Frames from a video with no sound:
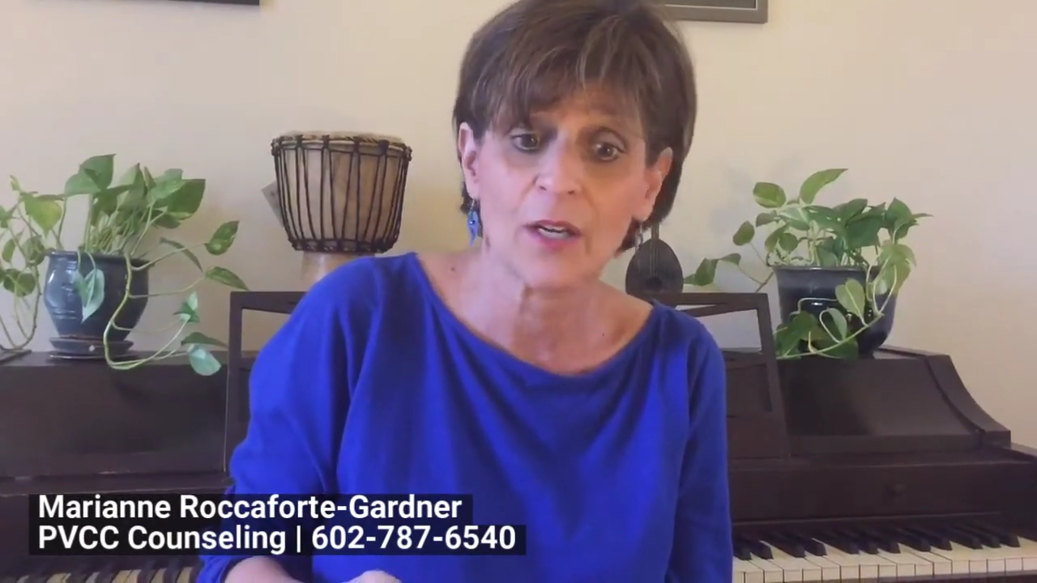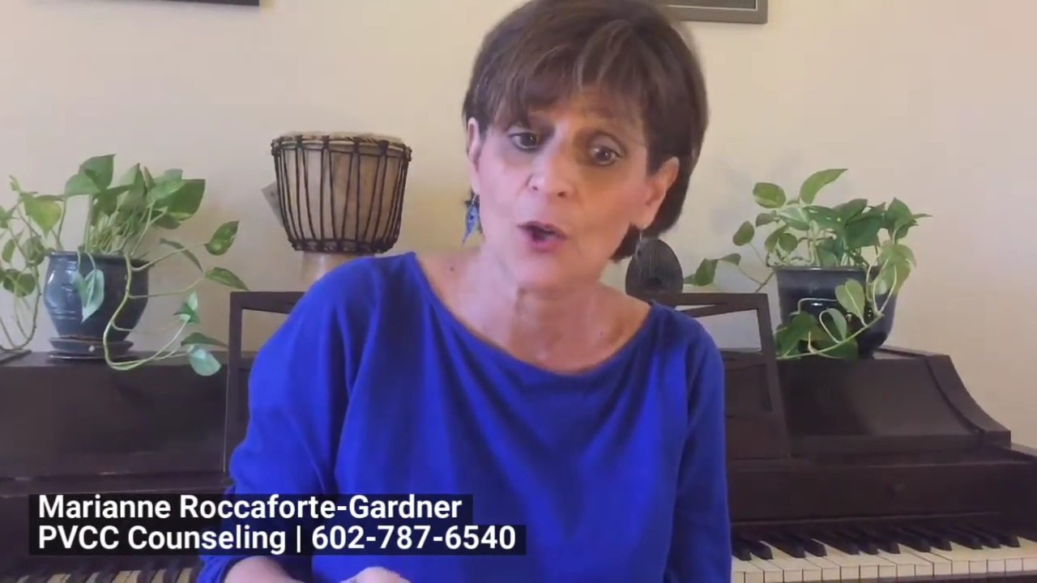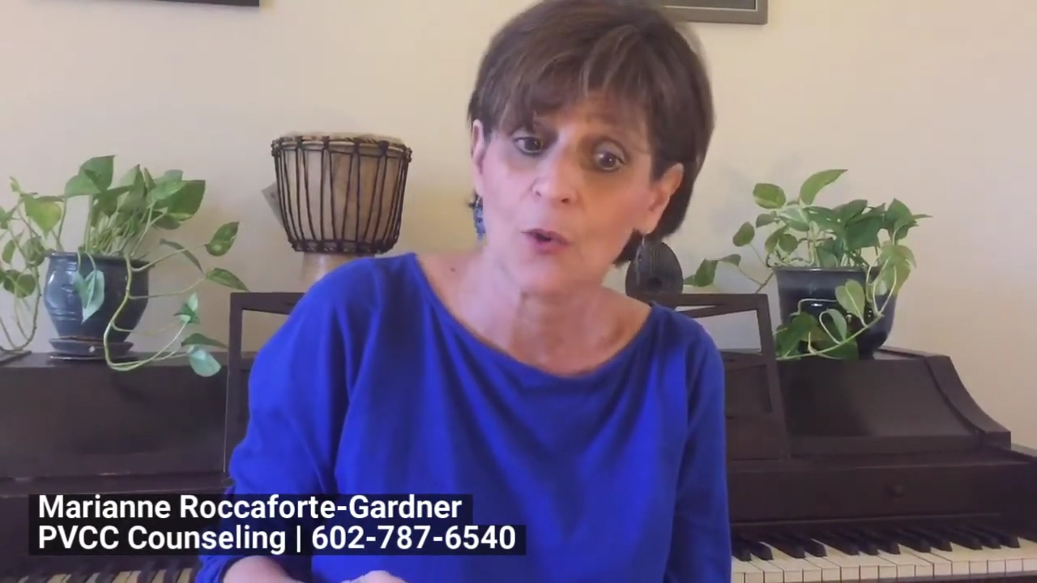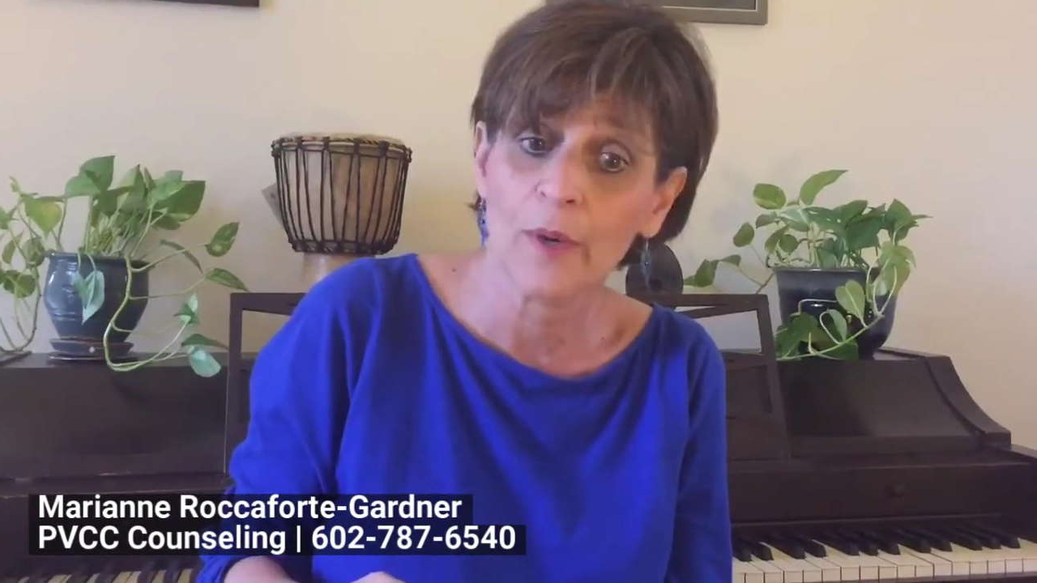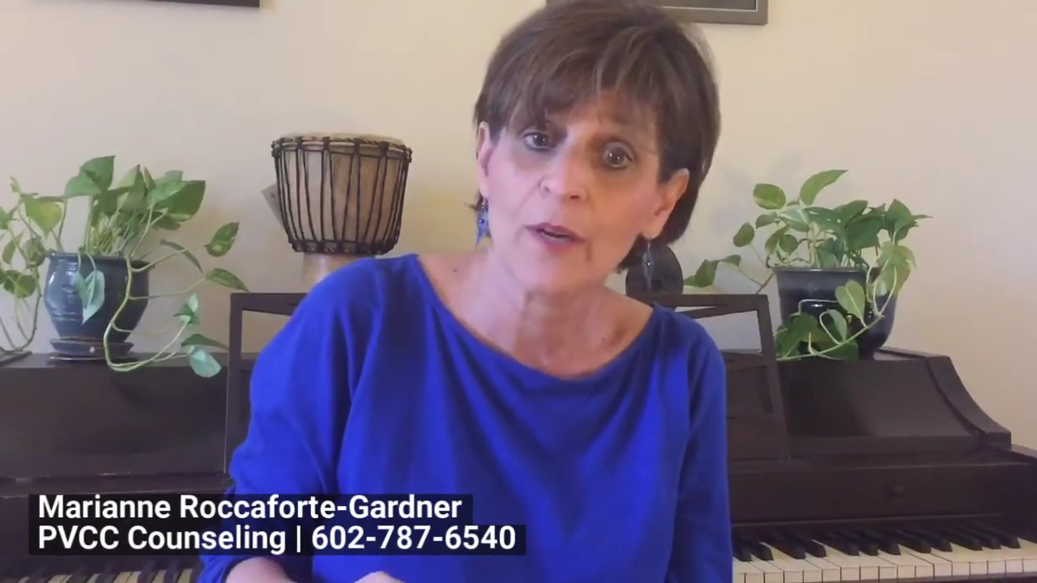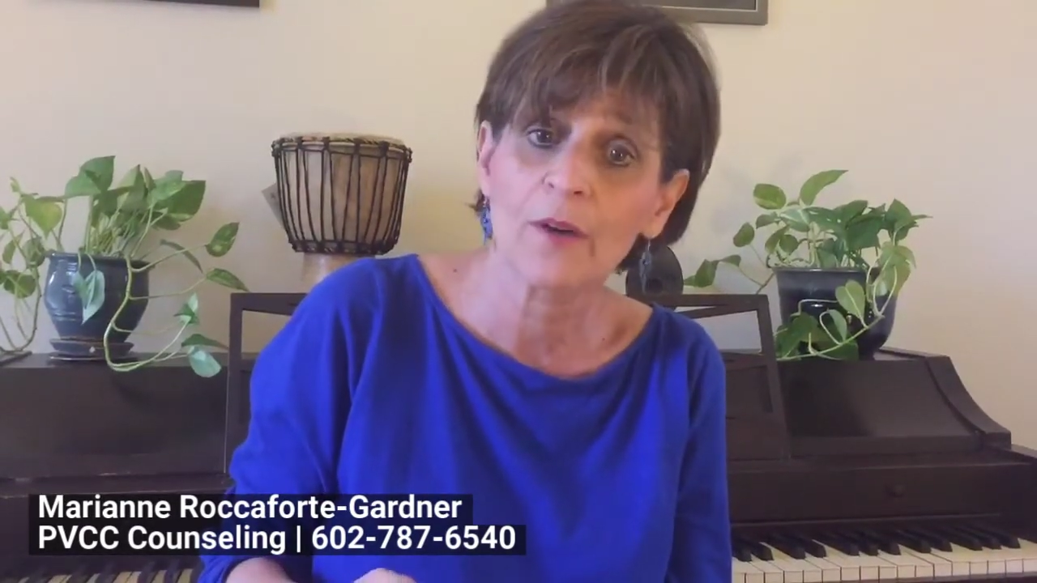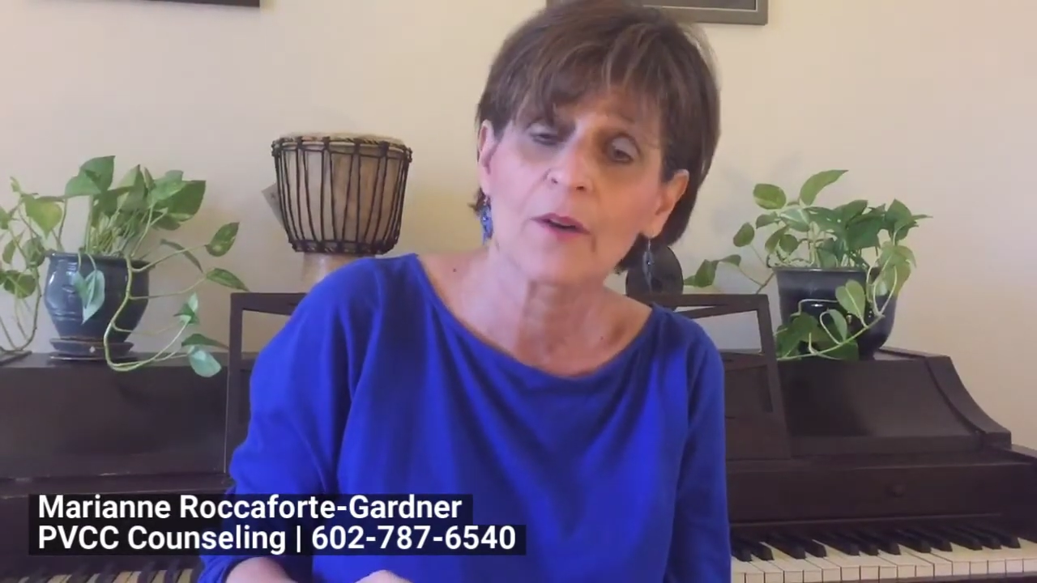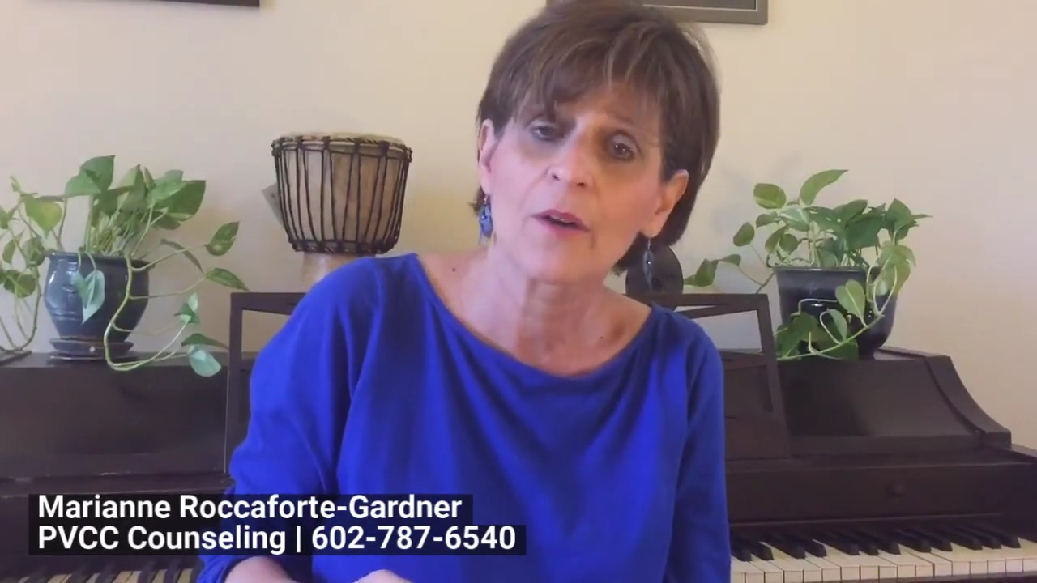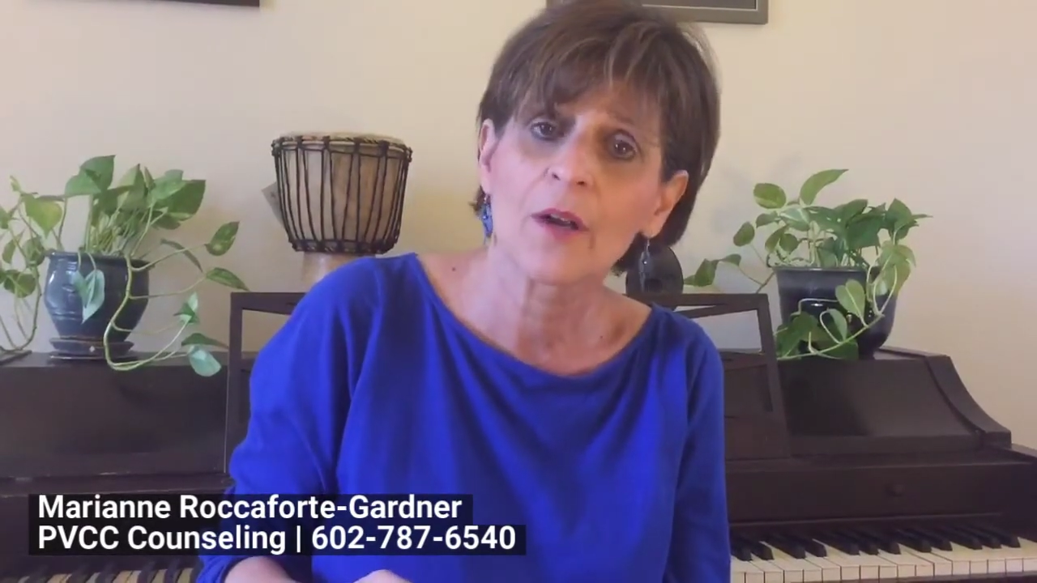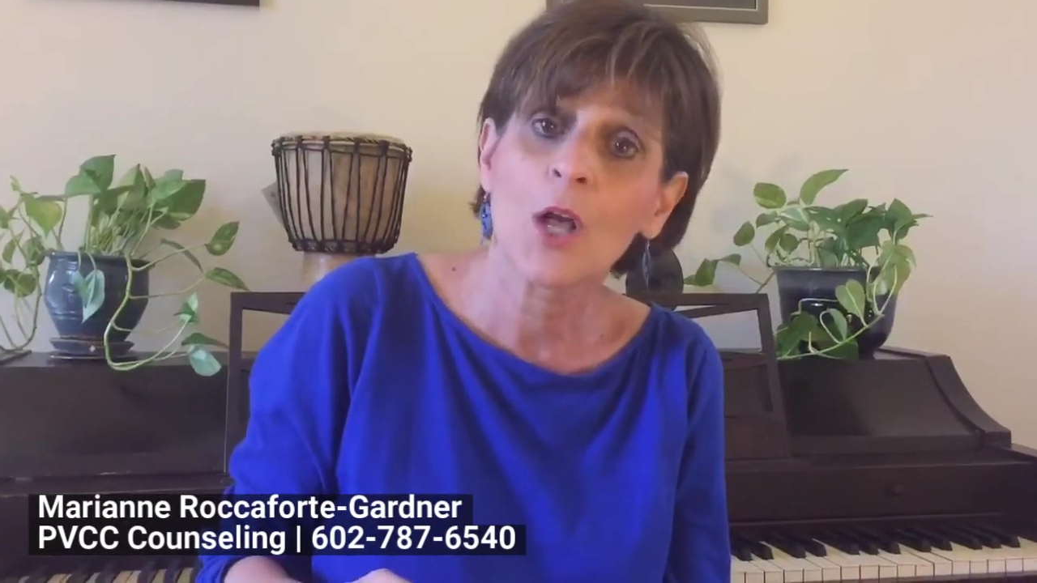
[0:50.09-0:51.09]
and
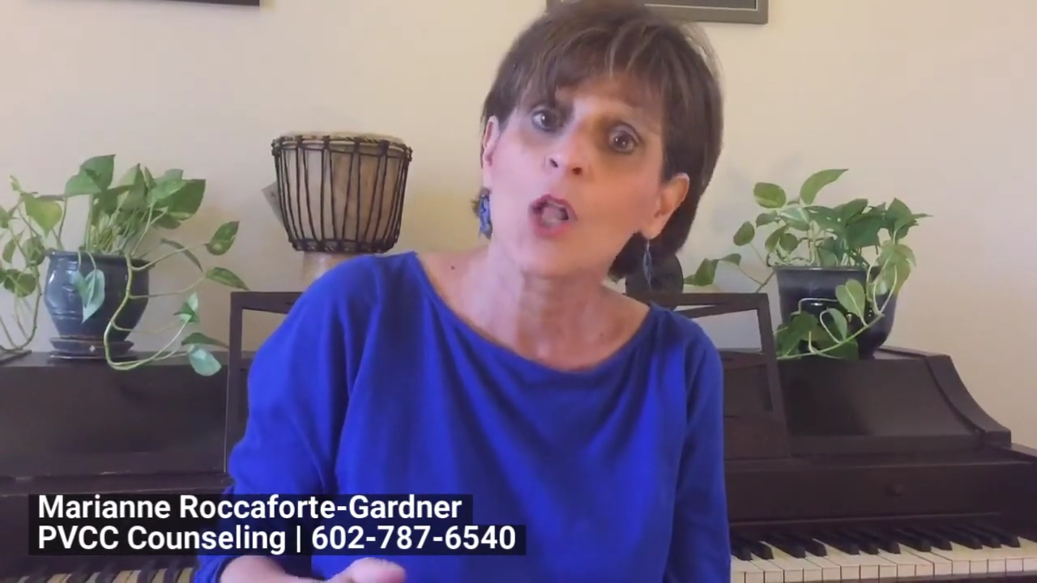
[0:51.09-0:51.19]
career,